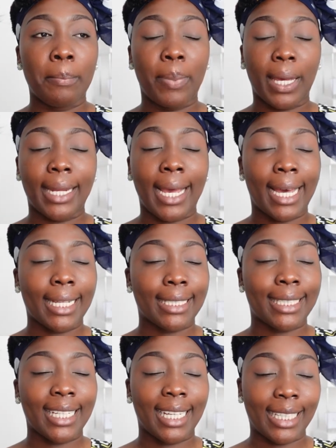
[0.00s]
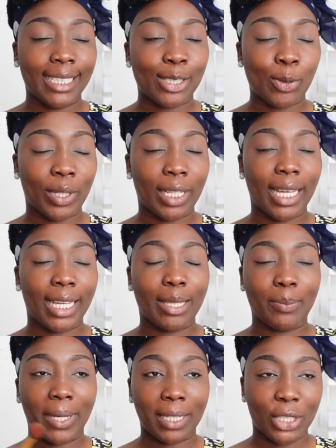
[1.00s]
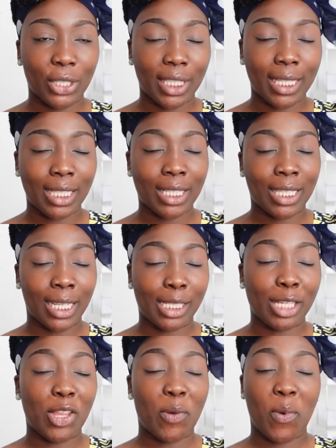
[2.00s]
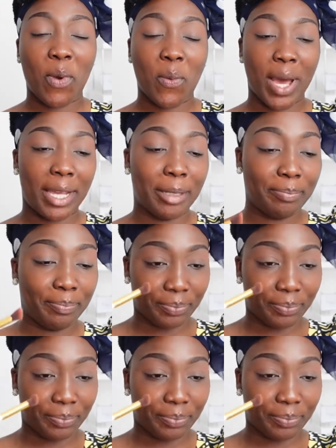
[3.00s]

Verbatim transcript: bed had stains on it, like the bed sheets had stains and they were white.